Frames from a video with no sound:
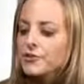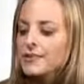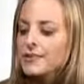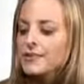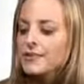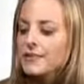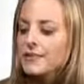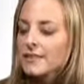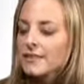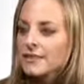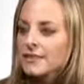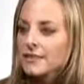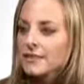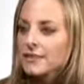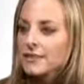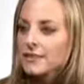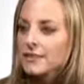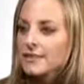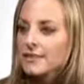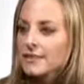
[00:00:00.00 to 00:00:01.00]
trust is
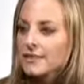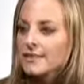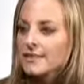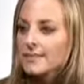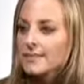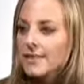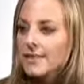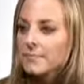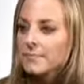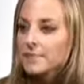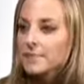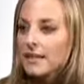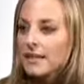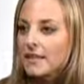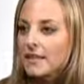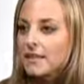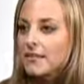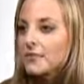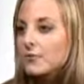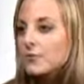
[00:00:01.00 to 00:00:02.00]
really an estate
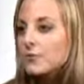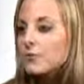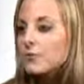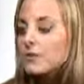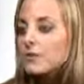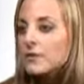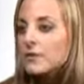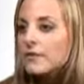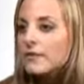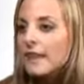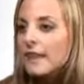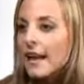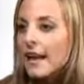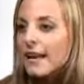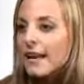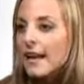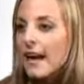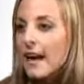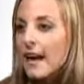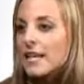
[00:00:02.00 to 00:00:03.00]
planning tool
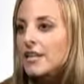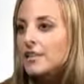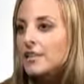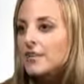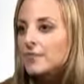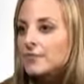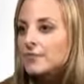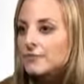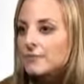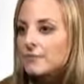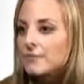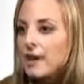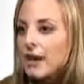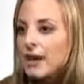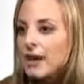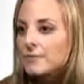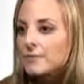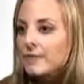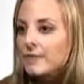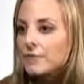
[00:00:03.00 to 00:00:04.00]
that I use um,